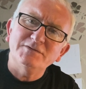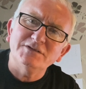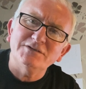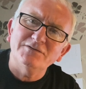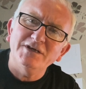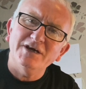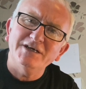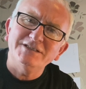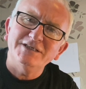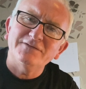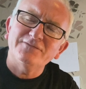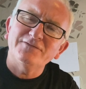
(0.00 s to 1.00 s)
So the
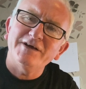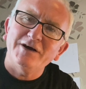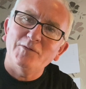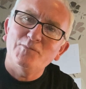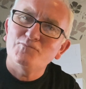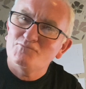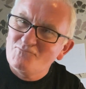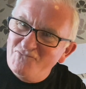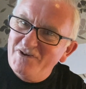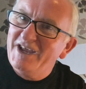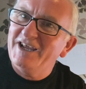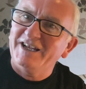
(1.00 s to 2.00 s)
idea of, right, oh,
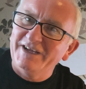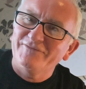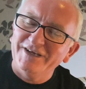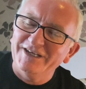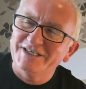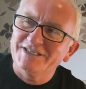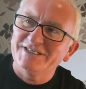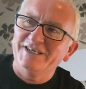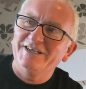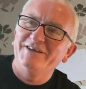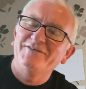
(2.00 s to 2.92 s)
really realistically,